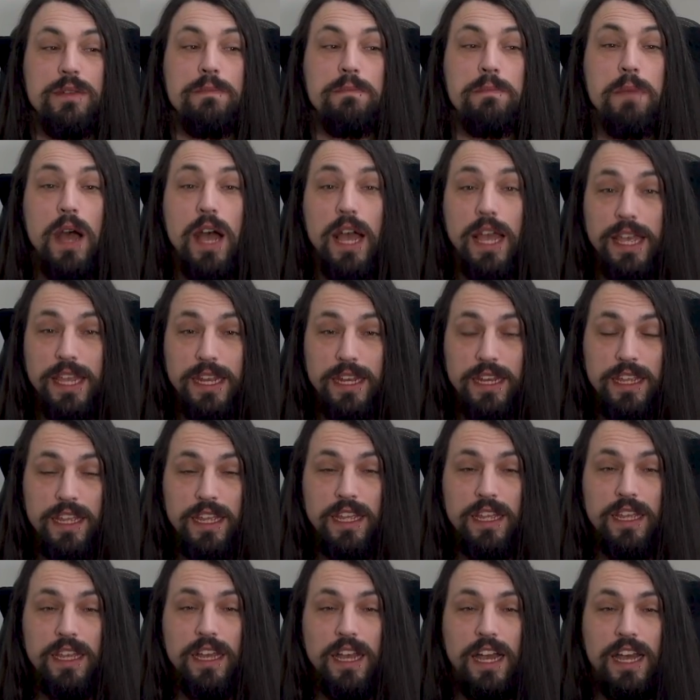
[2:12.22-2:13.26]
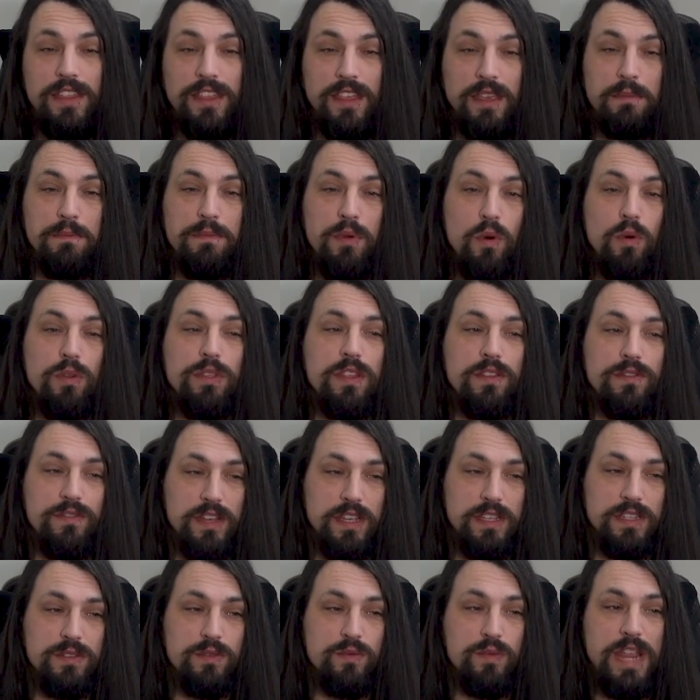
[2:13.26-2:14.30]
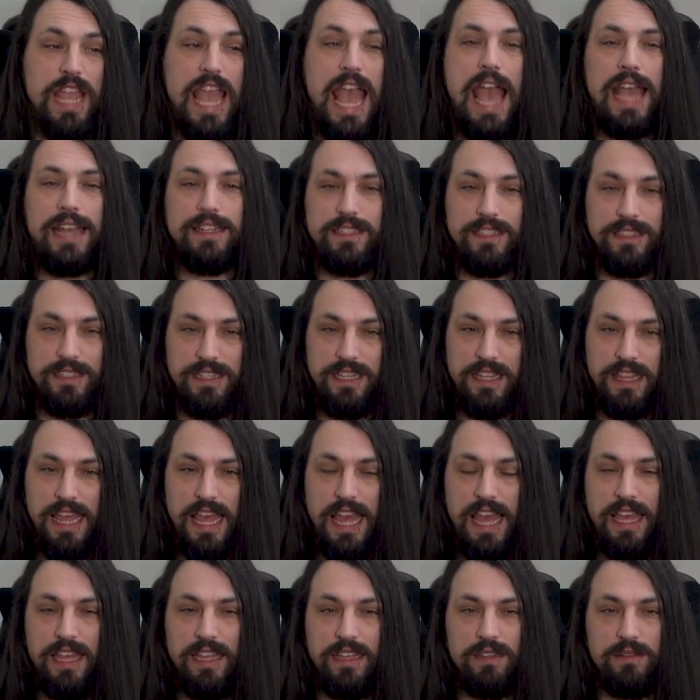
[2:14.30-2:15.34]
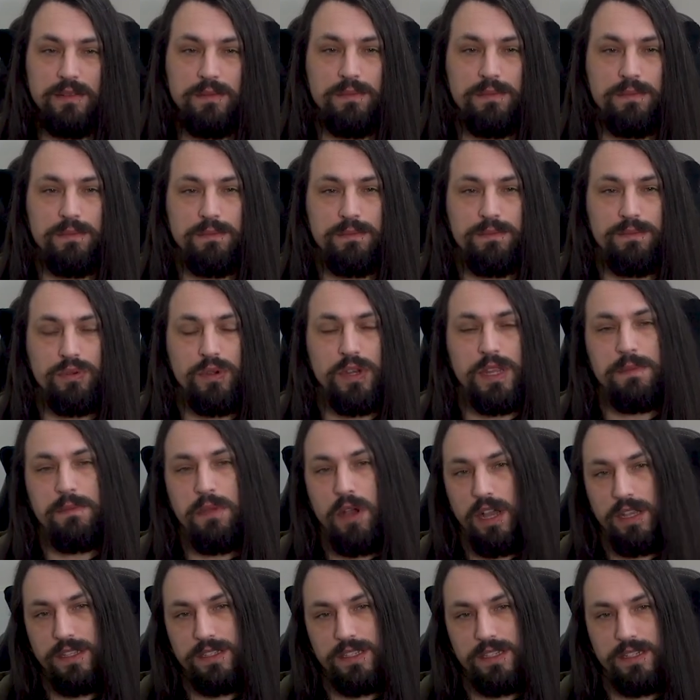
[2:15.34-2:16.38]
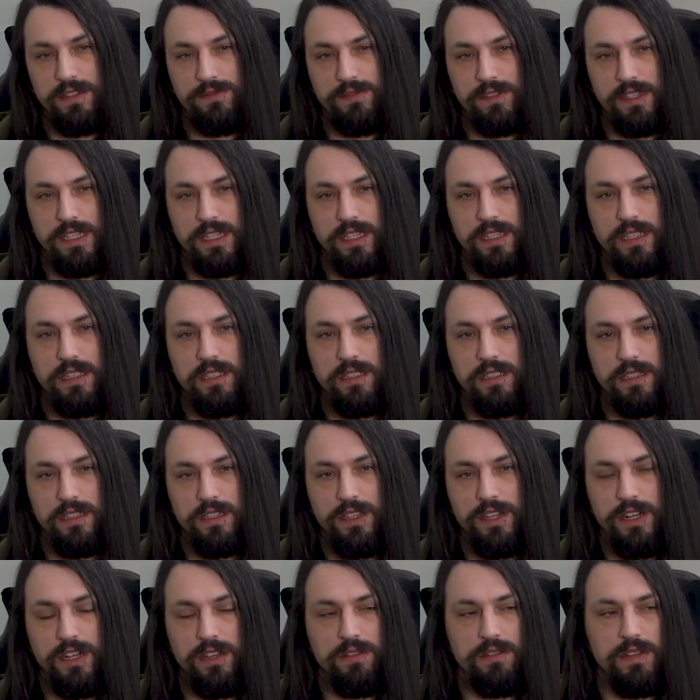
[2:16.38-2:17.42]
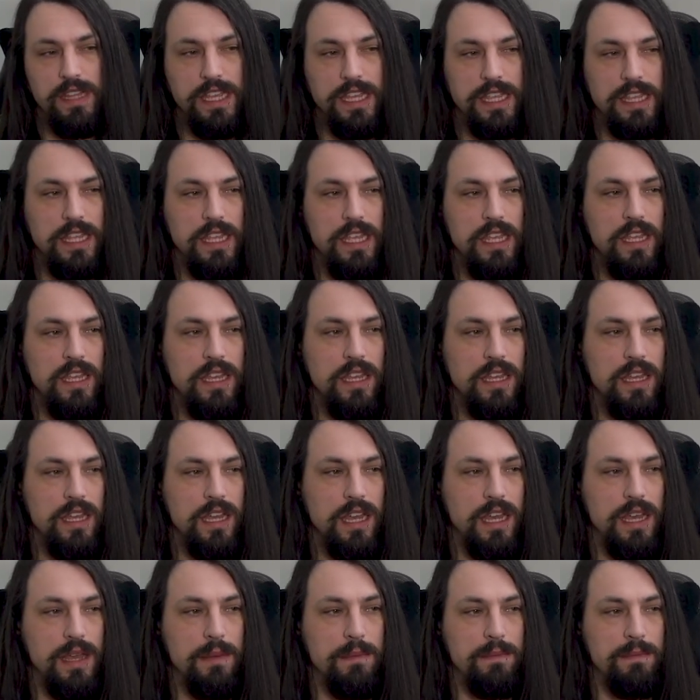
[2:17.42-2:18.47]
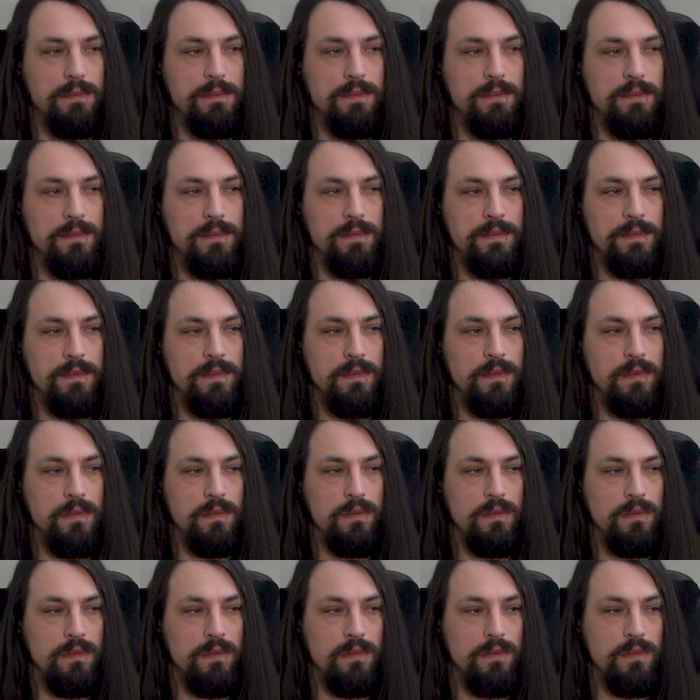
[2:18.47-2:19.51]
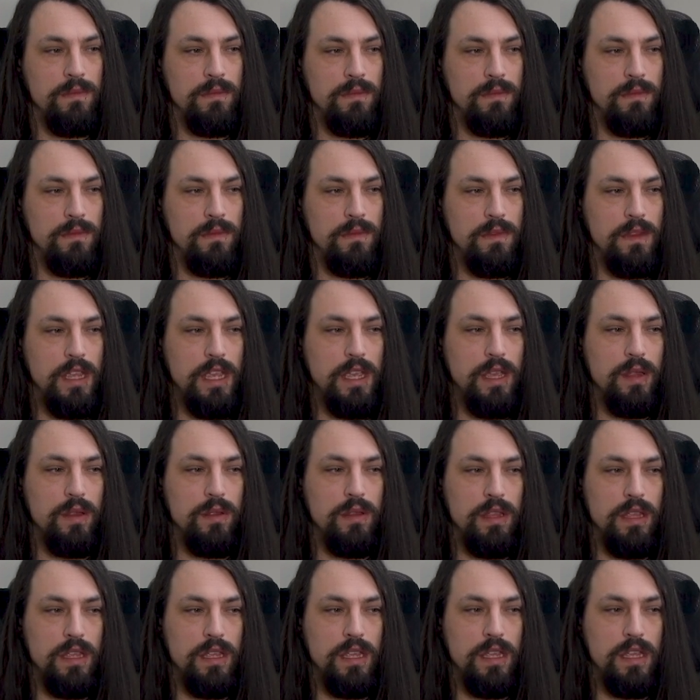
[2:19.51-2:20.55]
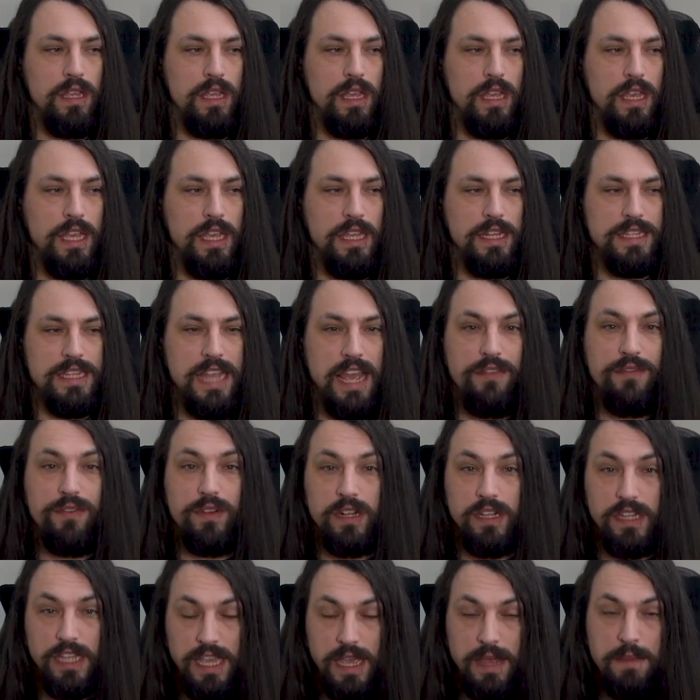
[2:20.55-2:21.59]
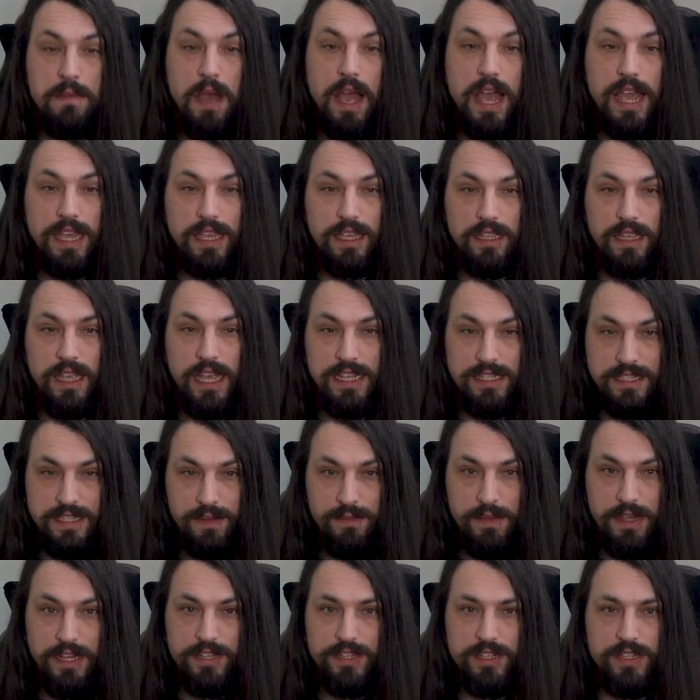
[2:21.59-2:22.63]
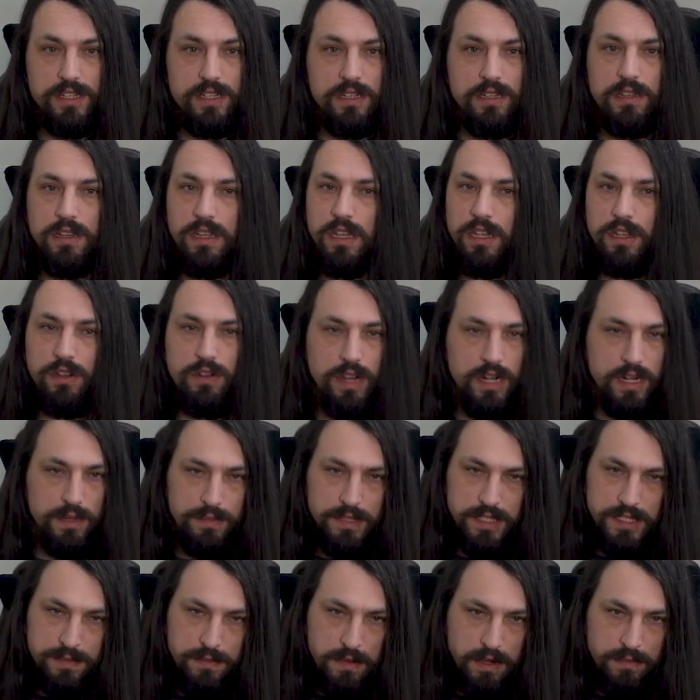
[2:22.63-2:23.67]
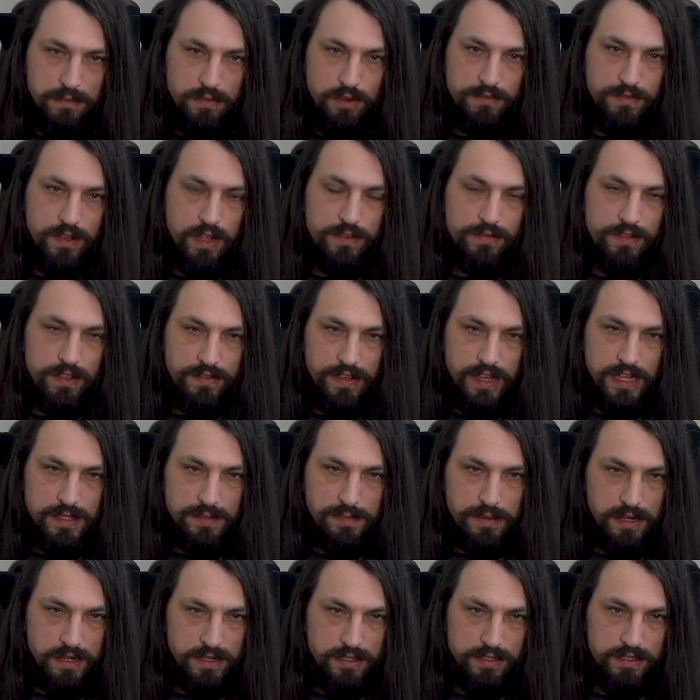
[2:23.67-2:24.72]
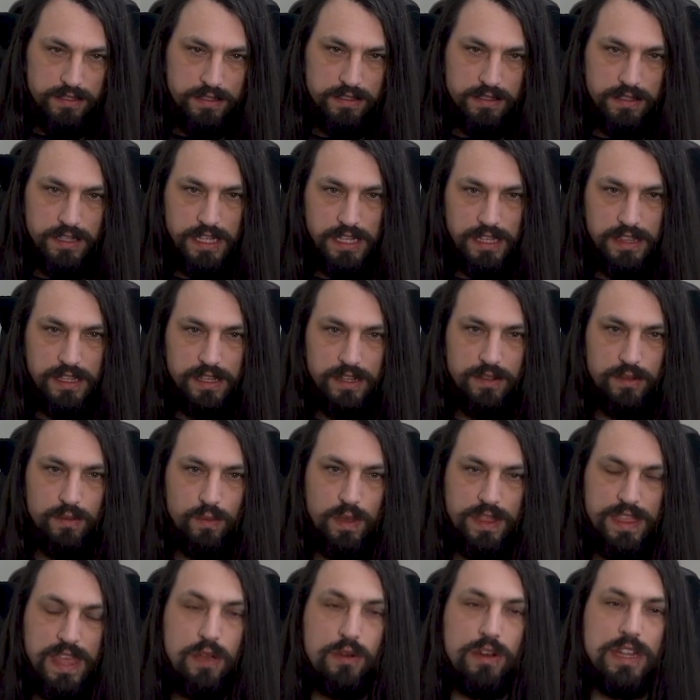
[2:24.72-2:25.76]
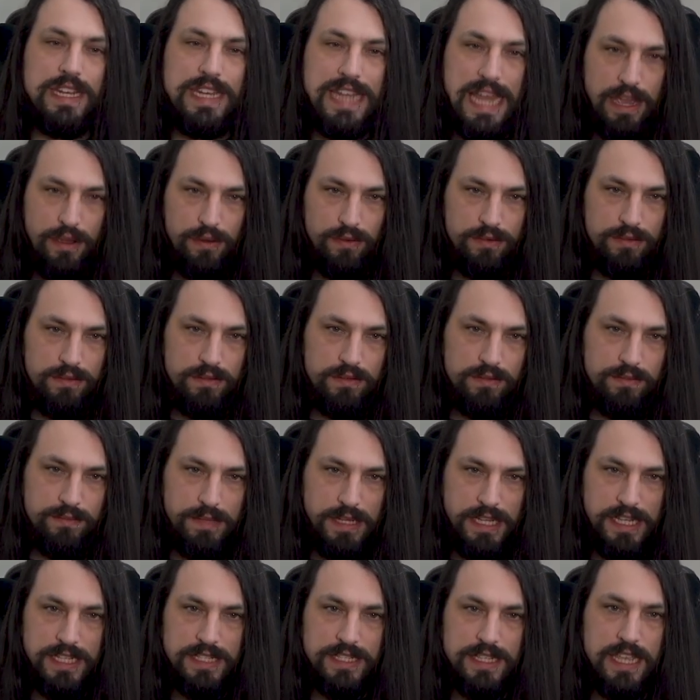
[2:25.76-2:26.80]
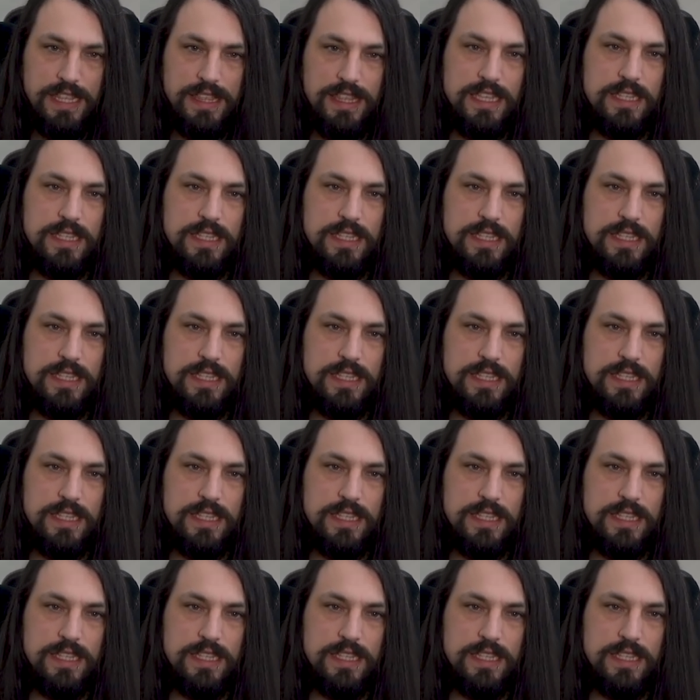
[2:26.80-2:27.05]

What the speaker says: But I think both of us reacted to that pretty positively. Like um, it definitely, in my estimation, incredibly smart move on Vivek's part, like that without a doubt, because at this